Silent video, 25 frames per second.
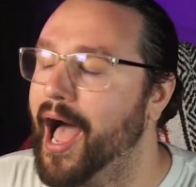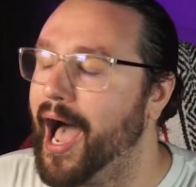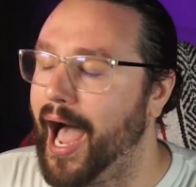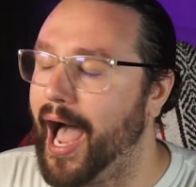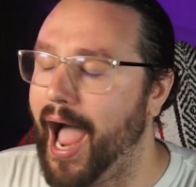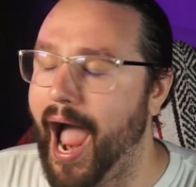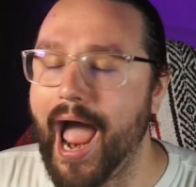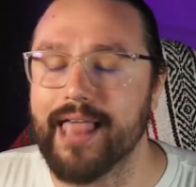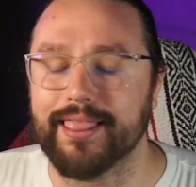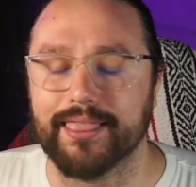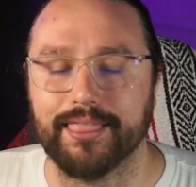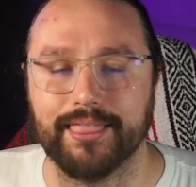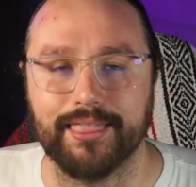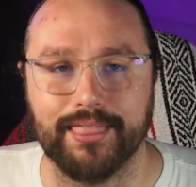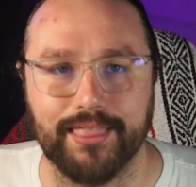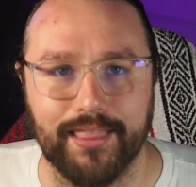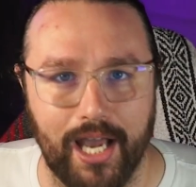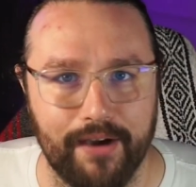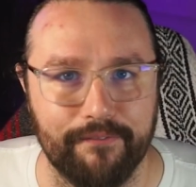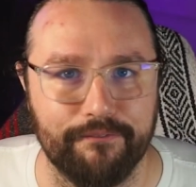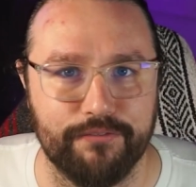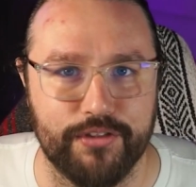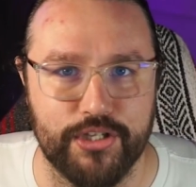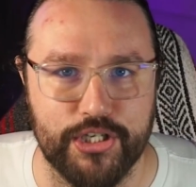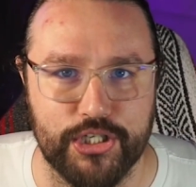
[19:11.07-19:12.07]
I
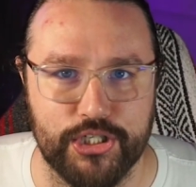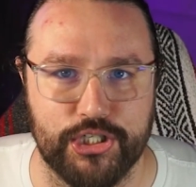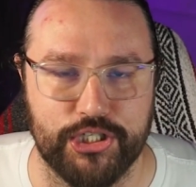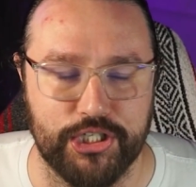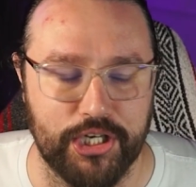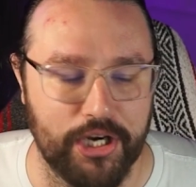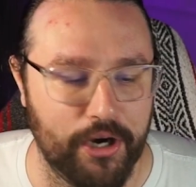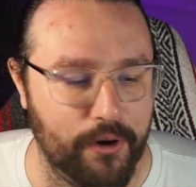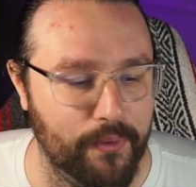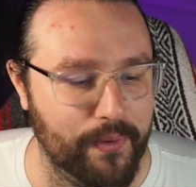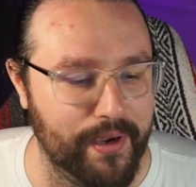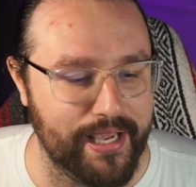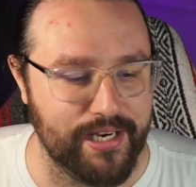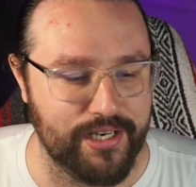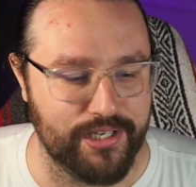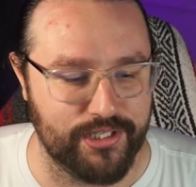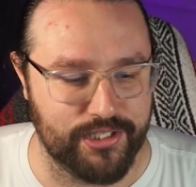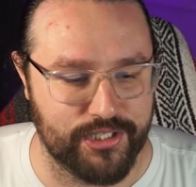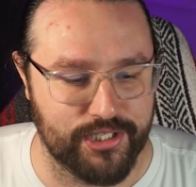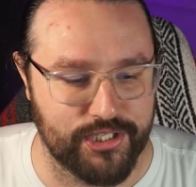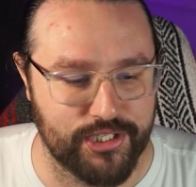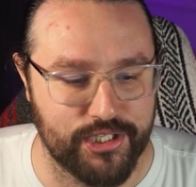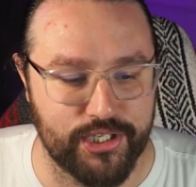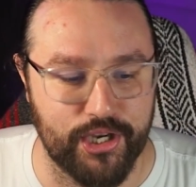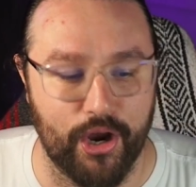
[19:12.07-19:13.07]
love this show. It is
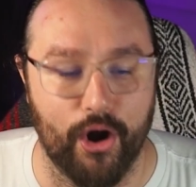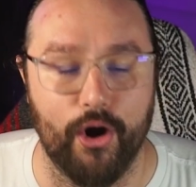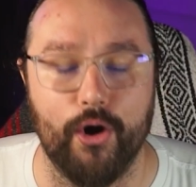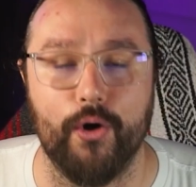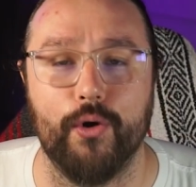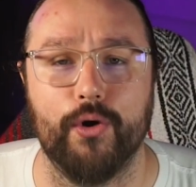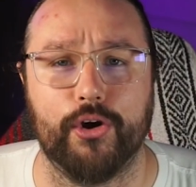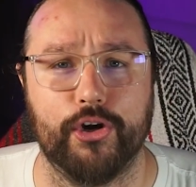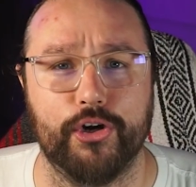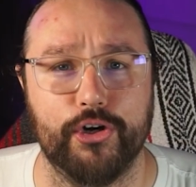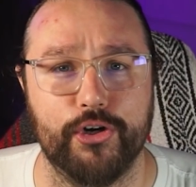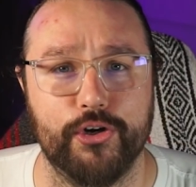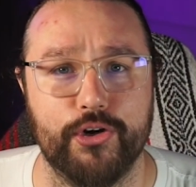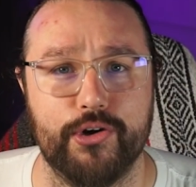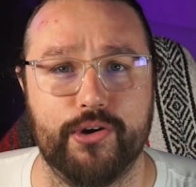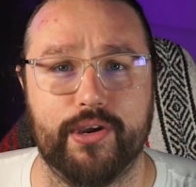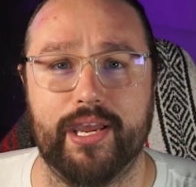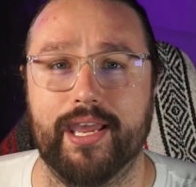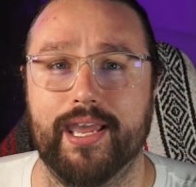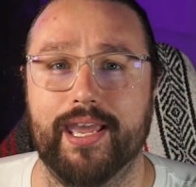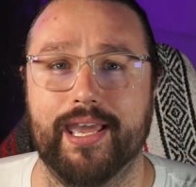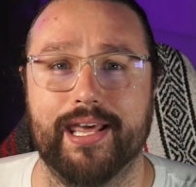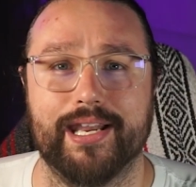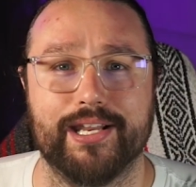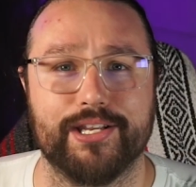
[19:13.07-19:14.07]
so
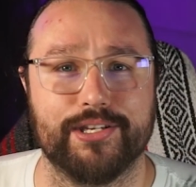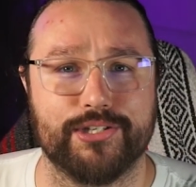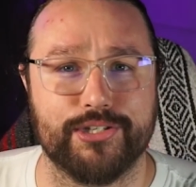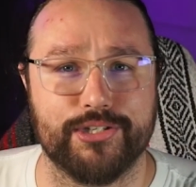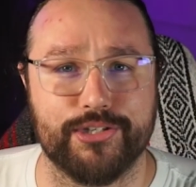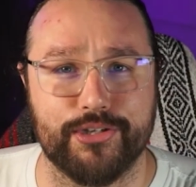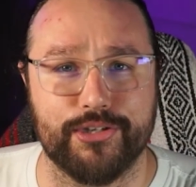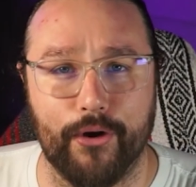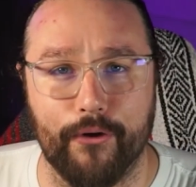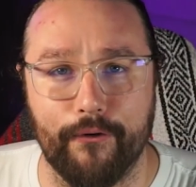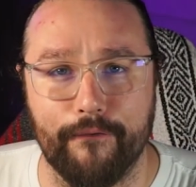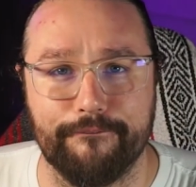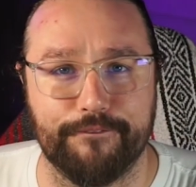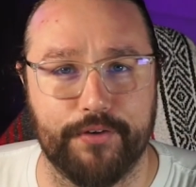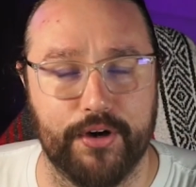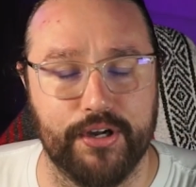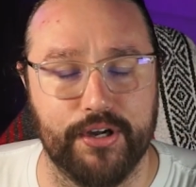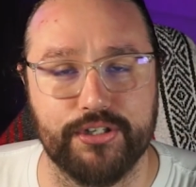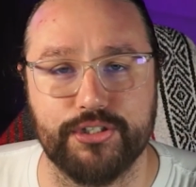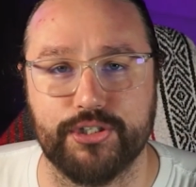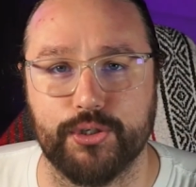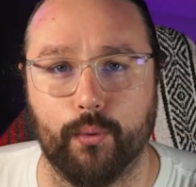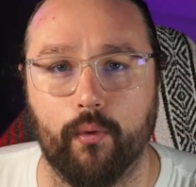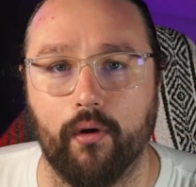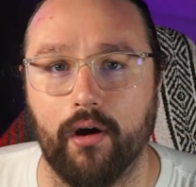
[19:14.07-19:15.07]
kooky, it is so
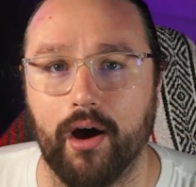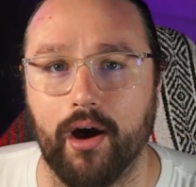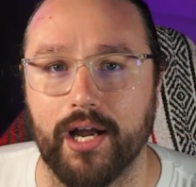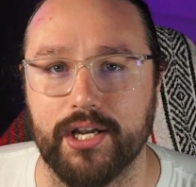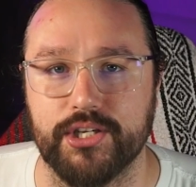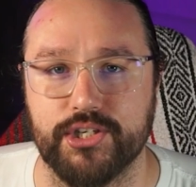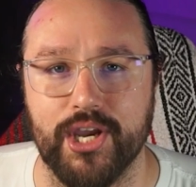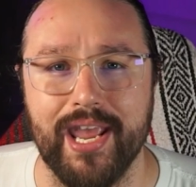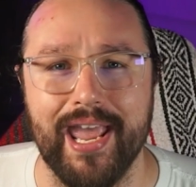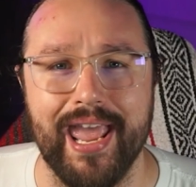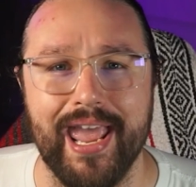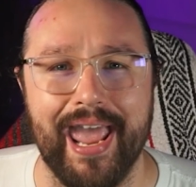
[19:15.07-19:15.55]
fun to watch,